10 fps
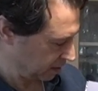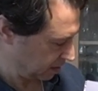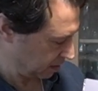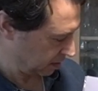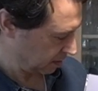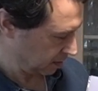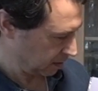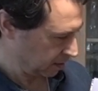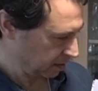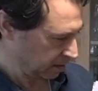
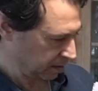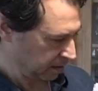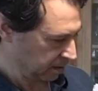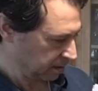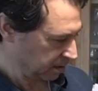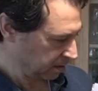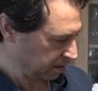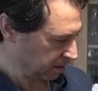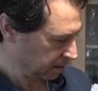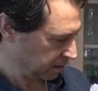
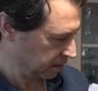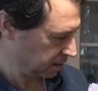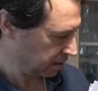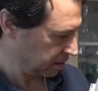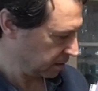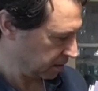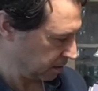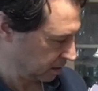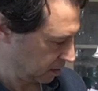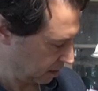
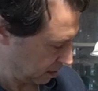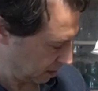(no one is talking)